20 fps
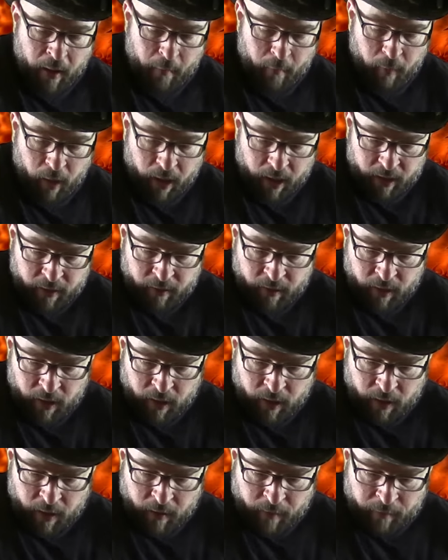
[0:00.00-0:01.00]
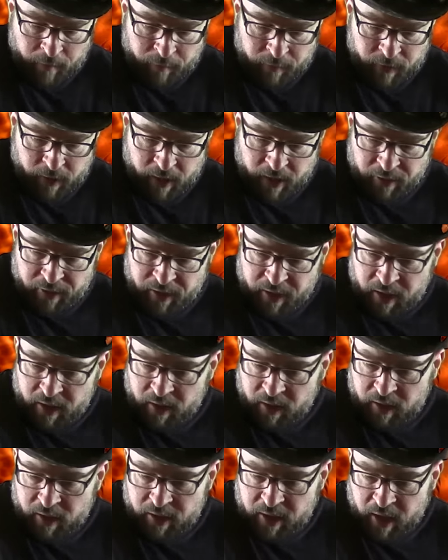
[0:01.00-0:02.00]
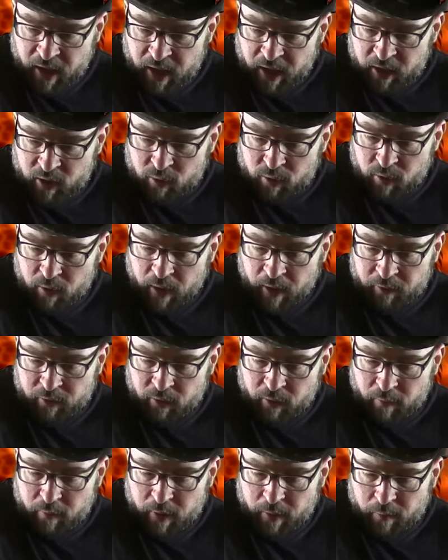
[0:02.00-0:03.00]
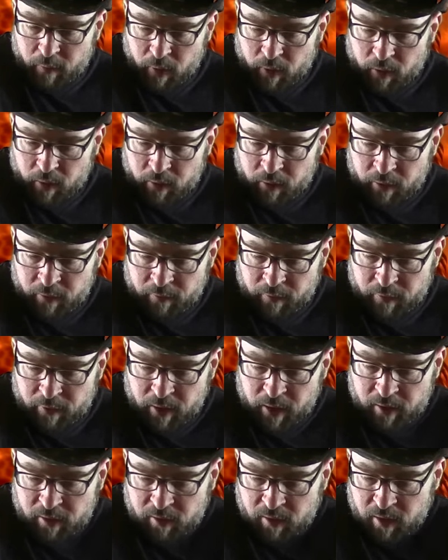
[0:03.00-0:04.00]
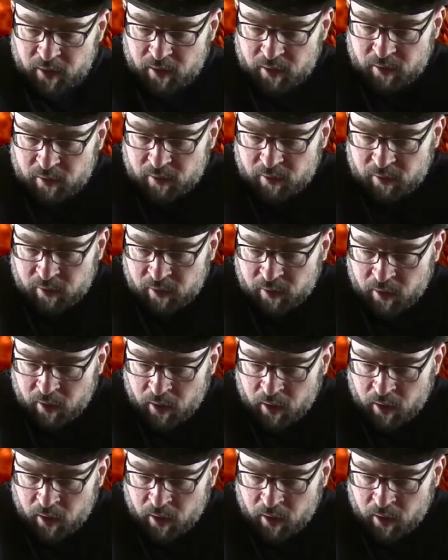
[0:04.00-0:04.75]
But at the end of the day, you do have to remember this is